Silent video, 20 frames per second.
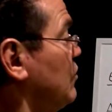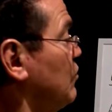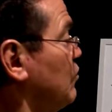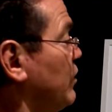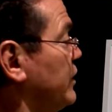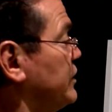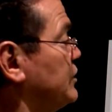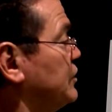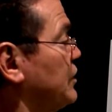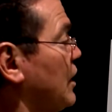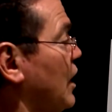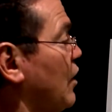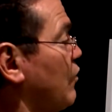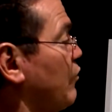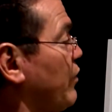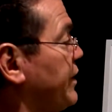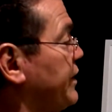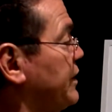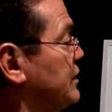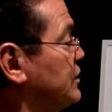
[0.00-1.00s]
which
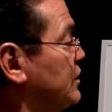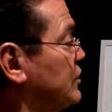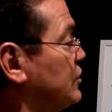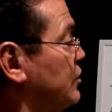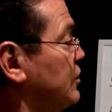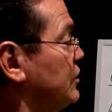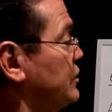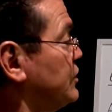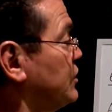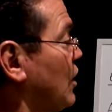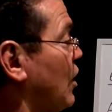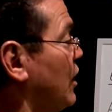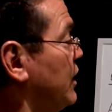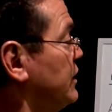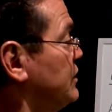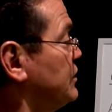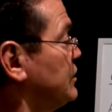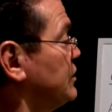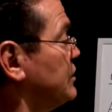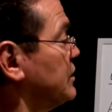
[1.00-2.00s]
renders the two
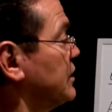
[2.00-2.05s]
signs,